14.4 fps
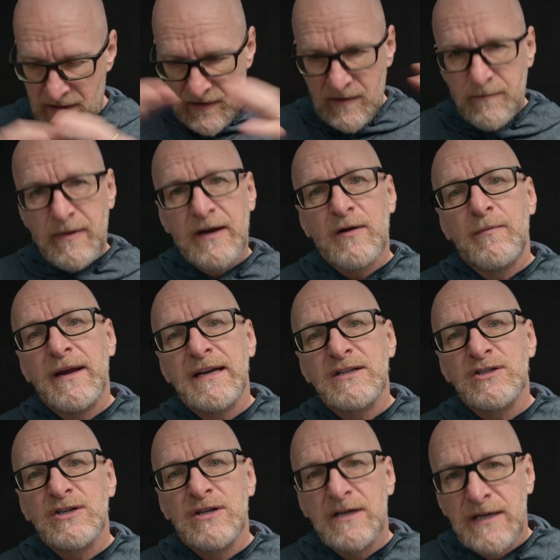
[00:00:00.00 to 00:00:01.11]
the bigger
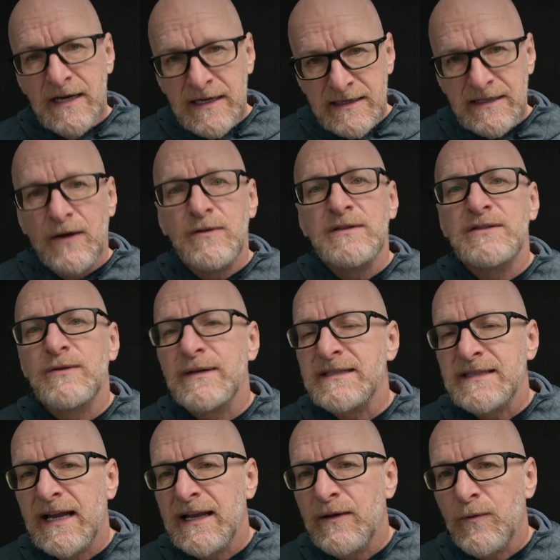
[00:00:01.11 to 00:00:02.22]
picture down to exactly